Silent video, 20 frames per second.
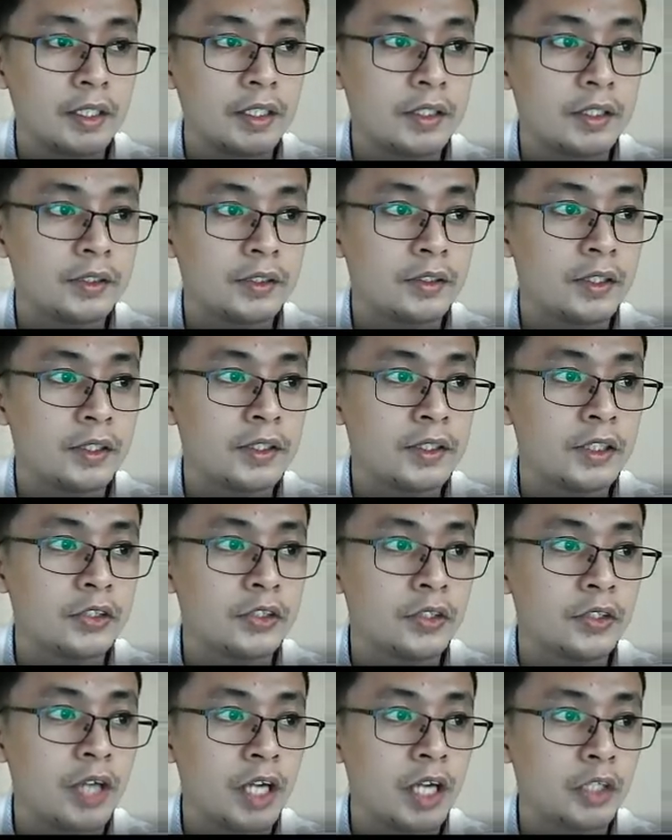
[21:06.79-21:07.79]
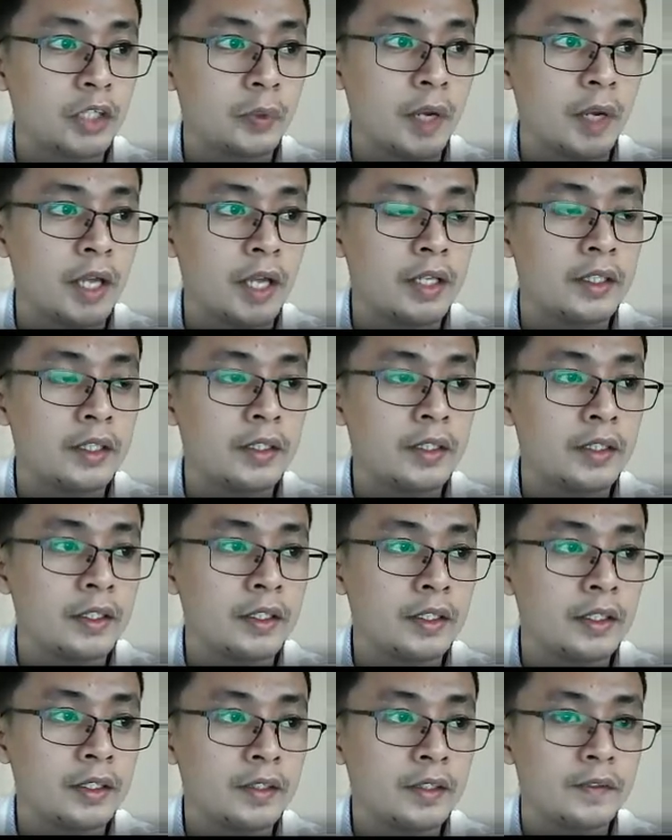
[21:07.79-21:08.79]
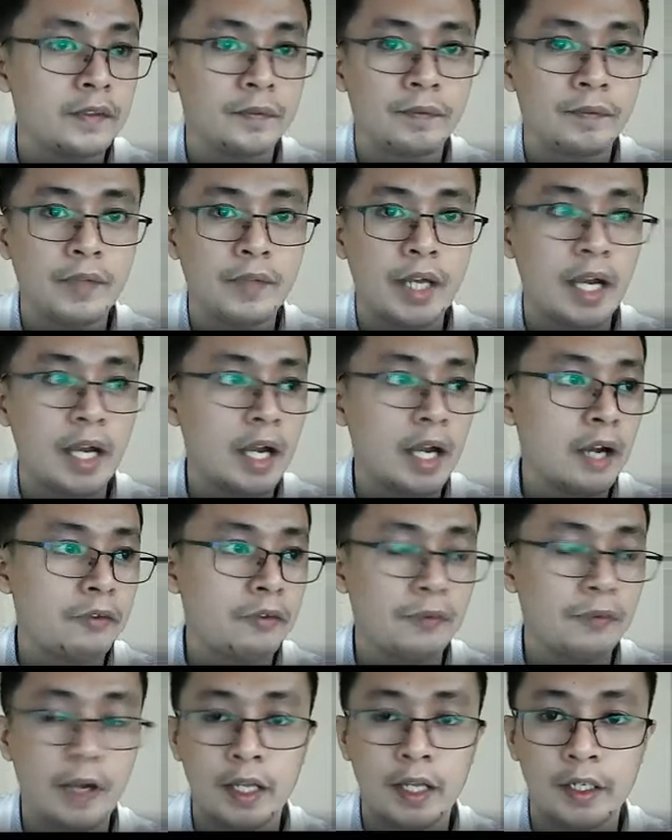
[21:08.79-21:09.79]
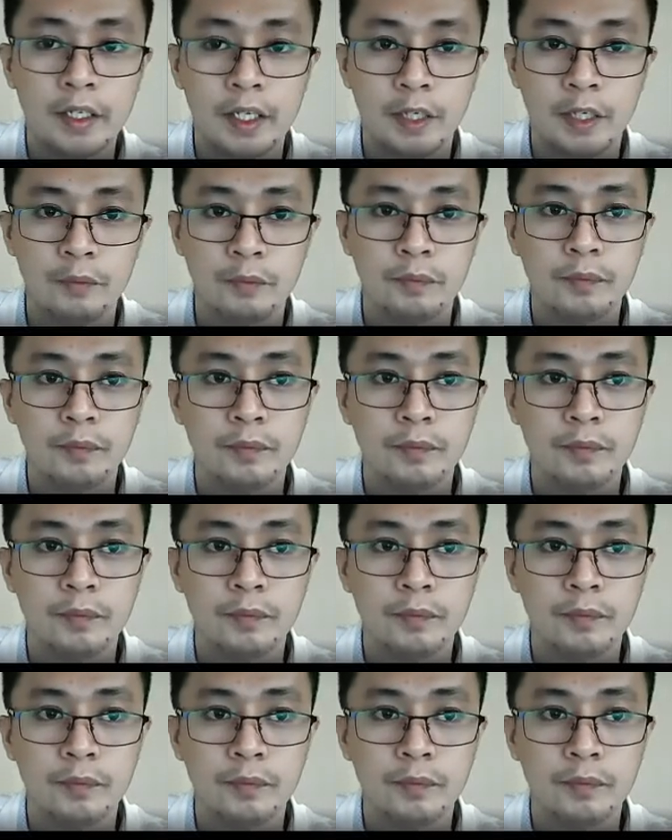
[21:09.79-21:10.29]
So this is your actual file name.